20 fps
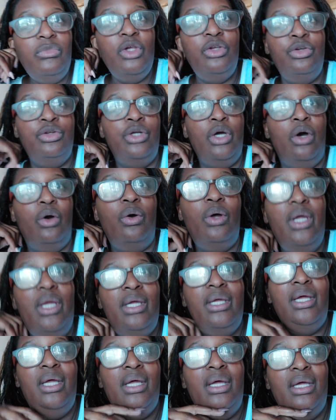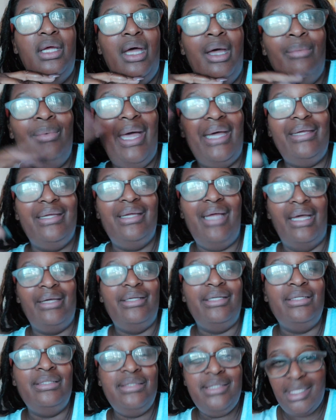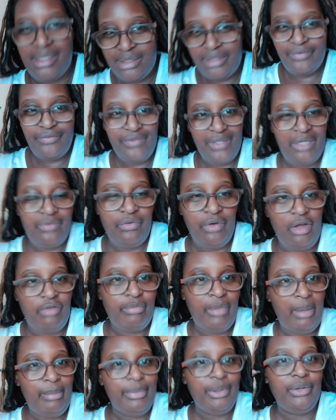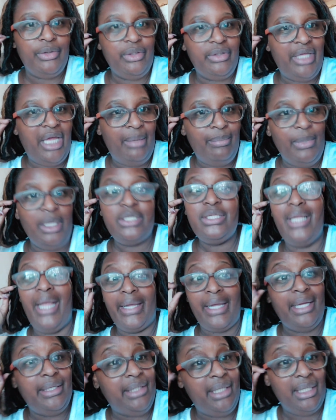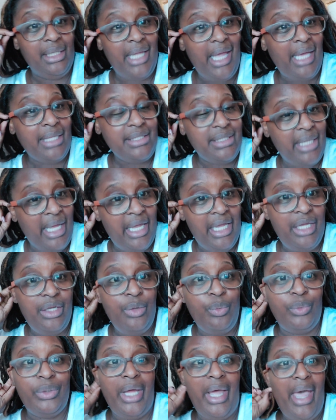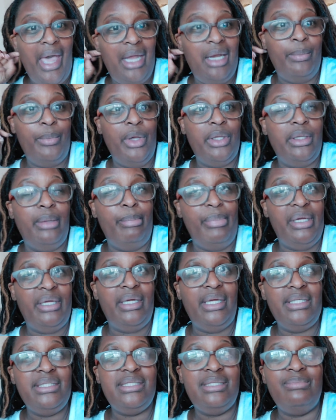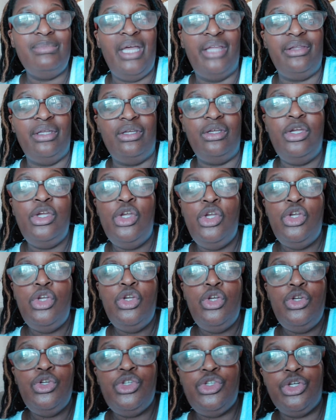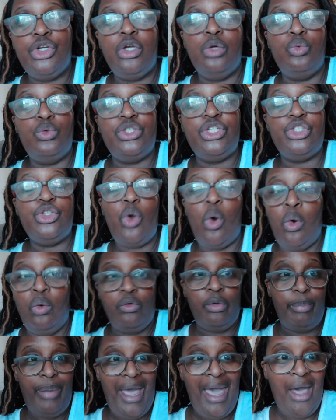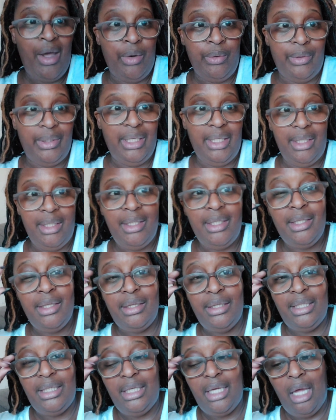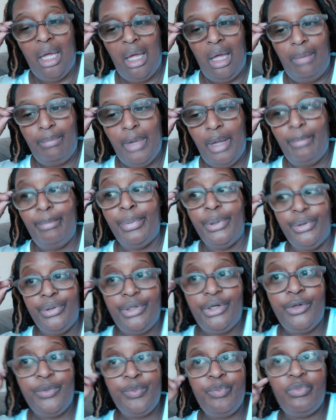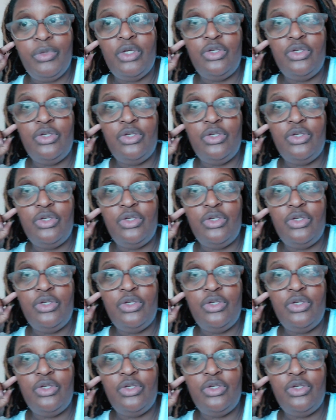You know, um, I, I couldn't taste the flavor of my burger that much like I did last night when I had them on the bun. It seemed like the sugar was just overpowering the um, burger.